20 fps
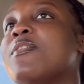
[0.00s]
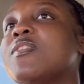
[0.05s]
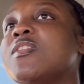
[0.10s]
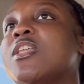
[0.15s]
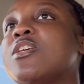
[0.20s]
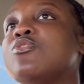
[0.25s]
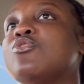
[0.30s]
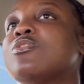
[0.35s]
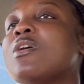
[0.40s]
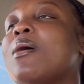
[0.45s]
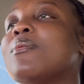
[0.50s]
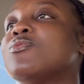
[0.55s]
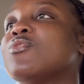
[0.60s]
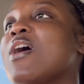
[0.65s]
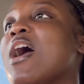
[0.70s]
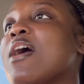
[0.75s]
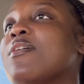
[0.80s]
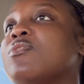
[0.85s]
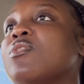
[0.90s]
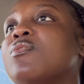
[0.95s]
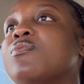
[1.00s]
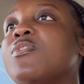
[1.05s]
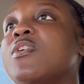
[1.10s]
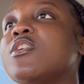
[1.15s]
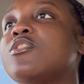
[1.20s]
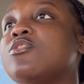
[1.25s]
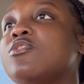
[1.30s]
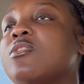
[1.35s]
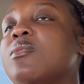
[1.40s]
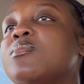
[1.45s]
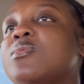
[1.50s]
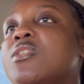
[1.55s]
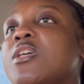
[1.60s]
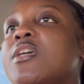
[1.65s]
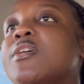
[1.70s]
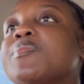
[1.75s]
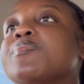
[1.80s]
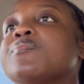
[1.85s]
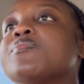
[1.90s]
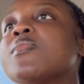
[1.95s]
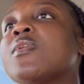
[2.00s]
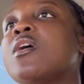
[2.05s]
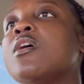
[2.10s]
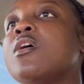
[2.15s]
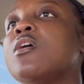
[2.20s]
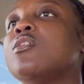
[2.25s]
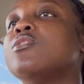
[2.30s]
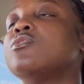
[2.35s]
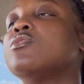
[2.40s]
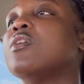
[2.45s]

Everything drops for iPhone first. You know what I'm saying?